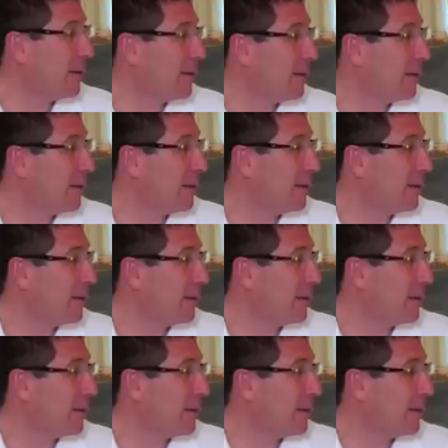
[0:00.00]

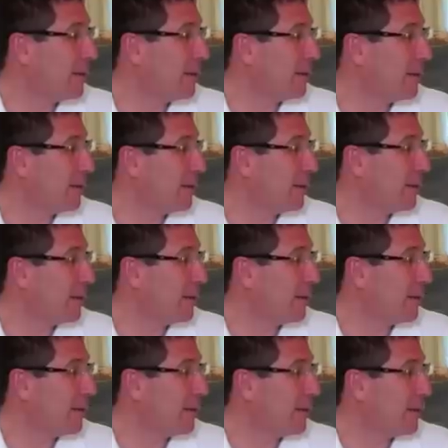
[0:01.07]

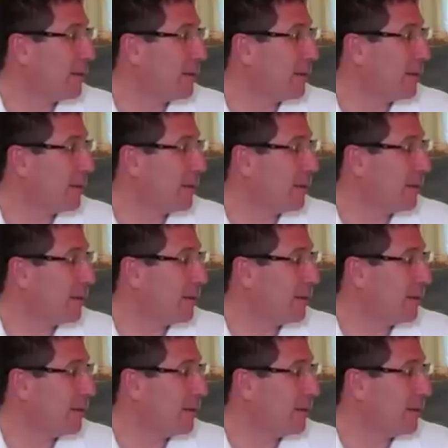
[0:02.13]
(not speaking)